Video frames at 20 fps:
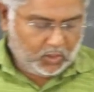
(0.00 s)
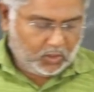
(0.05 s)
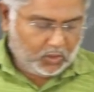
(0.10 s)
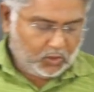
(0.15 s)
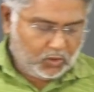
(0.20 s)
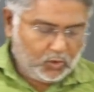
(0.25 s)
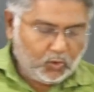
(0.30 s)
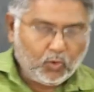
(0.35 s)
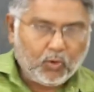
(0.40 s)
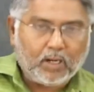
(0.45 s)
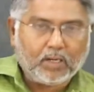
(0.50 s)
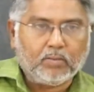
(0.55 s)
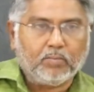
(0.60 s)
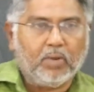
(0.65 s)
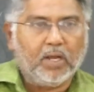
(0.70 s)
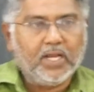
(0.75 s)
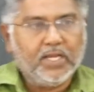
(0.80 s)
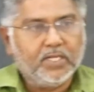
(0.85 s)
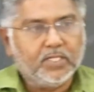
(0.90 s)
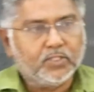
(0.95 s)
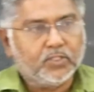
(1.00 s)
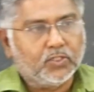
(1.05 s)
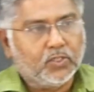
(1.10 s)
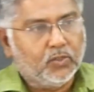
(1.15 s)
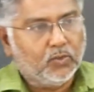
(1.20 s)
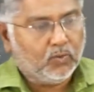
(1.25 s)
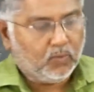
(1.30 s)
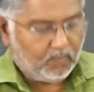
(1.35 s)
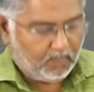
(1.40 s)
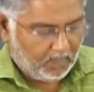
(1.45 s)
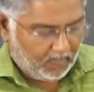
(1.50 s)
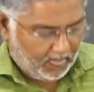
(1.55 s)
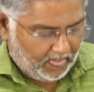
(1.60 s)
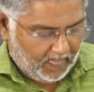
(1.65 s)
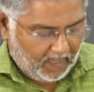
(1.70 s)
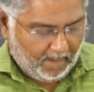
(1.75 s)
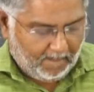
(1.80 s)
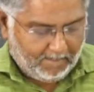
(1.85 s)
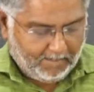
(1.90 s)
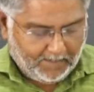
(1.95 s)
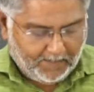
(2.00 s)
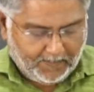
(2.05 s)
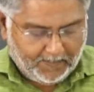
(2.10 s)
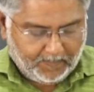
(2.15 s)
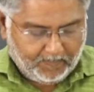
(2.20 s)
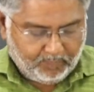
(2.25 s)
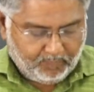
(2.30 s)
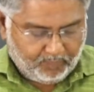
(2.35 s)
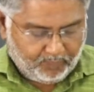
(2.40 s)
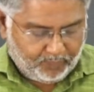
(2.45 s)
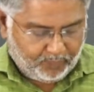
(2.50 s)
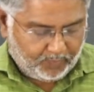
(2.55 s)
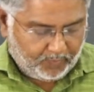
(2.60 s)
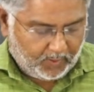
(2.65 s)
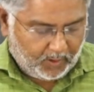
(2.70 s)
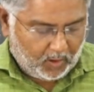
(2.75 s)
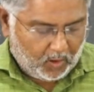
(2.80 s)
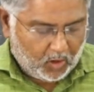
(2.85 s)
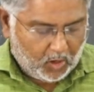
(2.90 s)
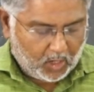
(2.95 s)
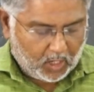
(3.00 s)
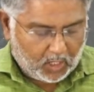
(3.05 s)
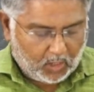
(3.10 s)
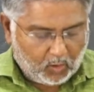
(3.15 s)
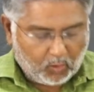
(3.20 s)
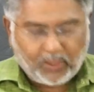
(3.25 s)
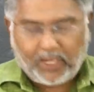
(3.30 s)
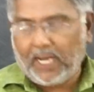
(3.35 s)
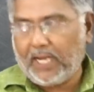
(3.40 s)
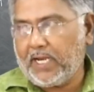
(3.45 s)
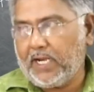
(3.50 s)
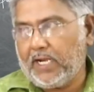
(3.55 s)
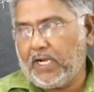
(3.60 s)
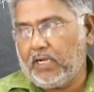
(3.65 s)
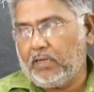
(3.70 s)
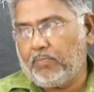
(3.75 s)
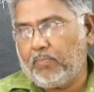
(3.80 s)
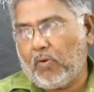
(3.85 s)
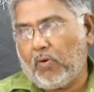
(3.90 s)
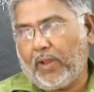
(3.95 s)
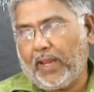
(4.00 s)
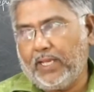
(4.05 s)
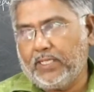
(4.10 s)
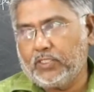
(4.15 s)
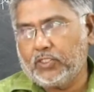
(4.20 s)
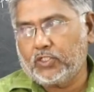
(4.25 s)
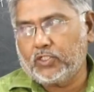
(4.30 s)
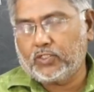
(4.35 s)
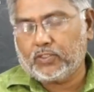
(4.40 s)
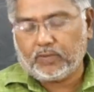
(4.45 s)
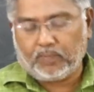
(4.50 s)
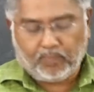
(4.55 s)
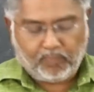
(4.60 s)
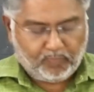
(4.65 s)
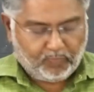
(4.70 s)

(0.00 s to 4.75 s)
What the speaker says: Q and minus Q are located at points